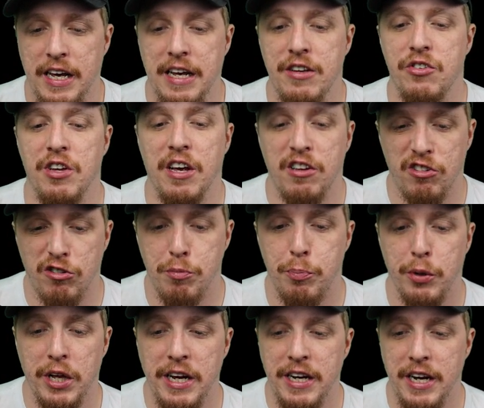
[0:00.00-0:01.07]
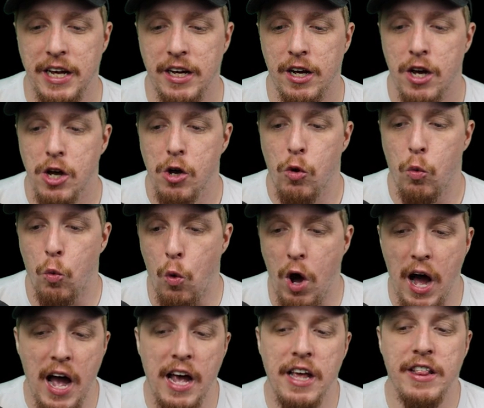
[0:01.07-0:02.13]
is explaining
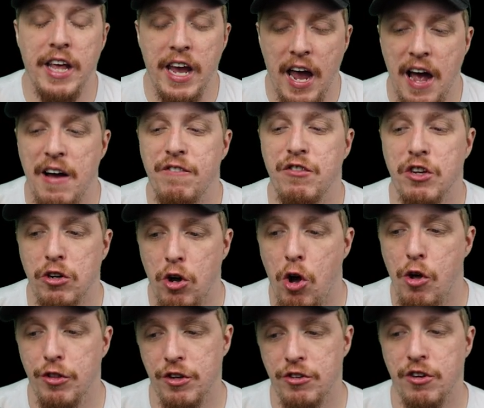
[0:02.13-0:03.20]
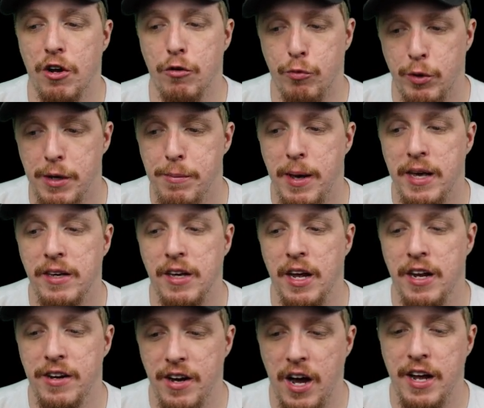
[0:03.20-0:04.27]
why they have to call this a remake
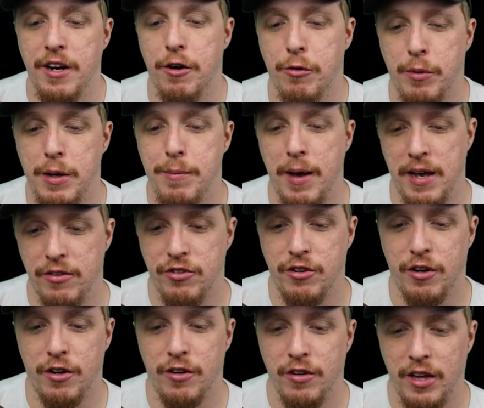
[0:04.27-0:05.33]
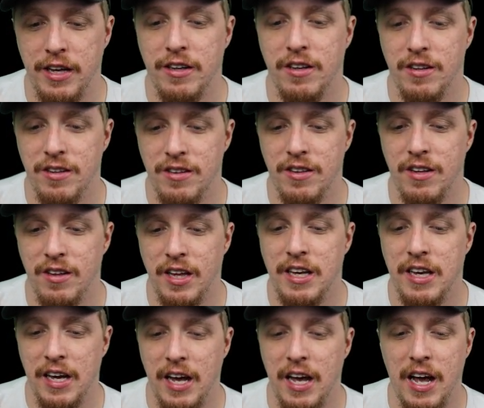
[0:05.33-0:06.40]
and not a remaster. Like,
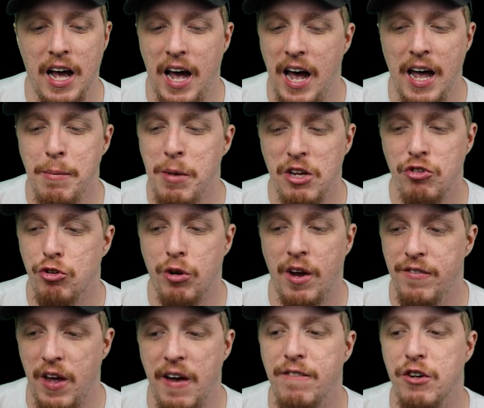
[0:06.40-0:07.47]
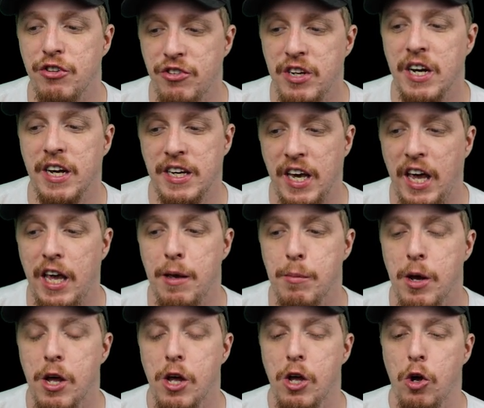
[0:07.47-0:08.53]
like uh, I I'm not sure I've ever seen a
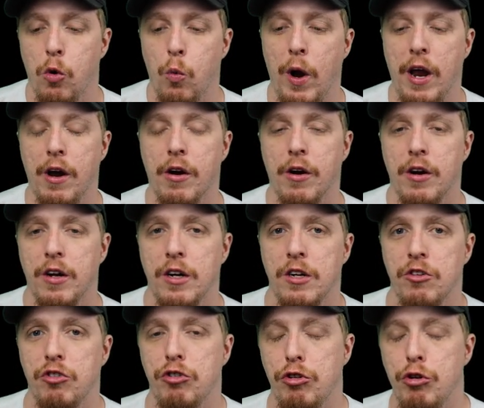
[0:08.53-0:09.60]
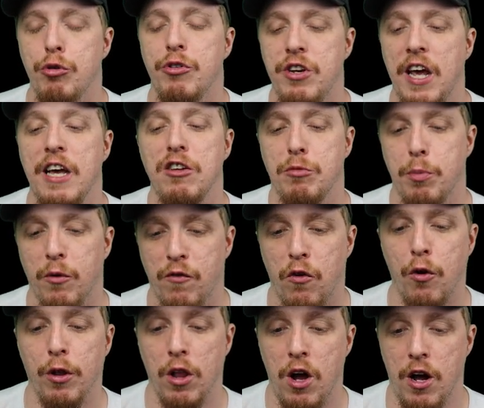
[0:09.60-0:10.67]
game where two days
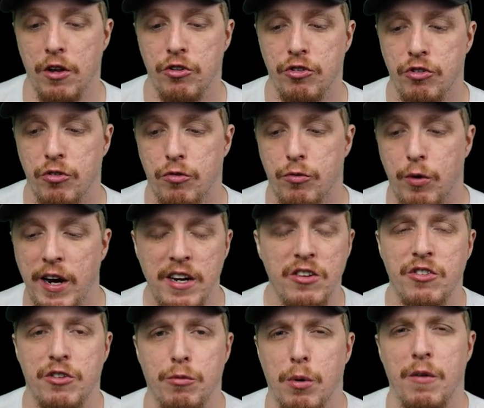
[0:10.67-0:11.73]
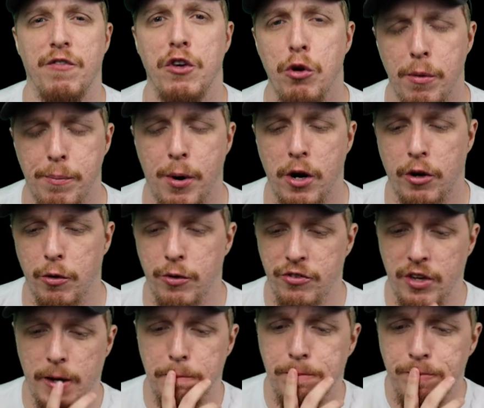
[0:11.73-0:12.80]
before launch, right as the review embargo
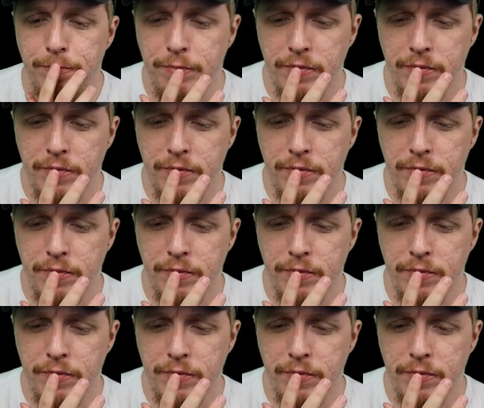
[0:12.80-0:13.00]
is up,